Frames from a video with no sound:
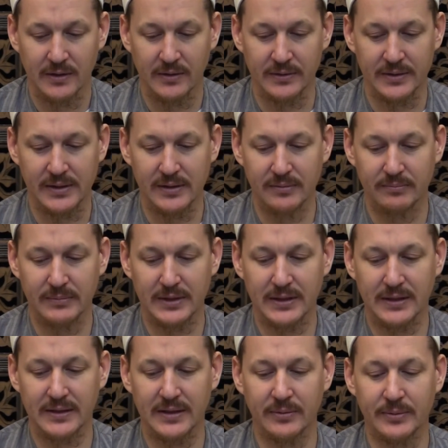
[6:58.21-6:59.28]
the
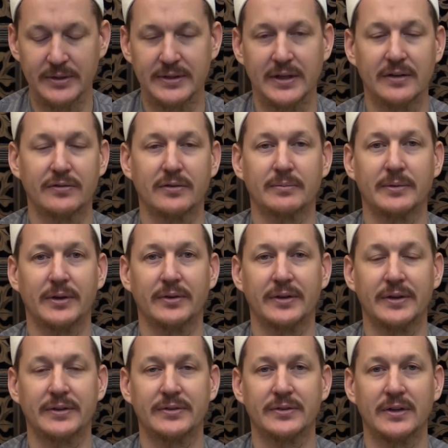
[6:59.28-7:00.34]
meaning that we take from there
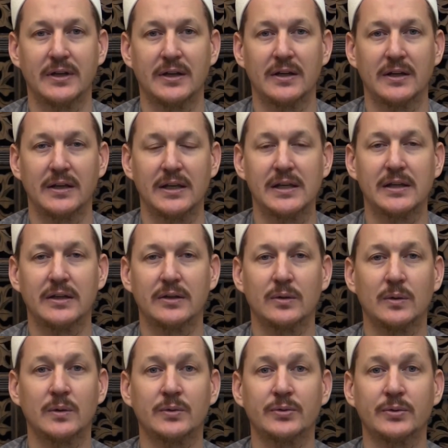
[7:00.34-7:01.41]
is He can
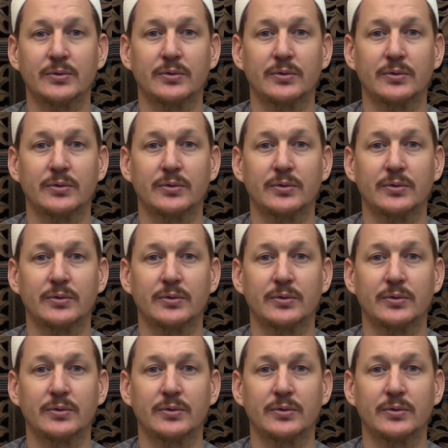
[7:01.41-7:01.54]
also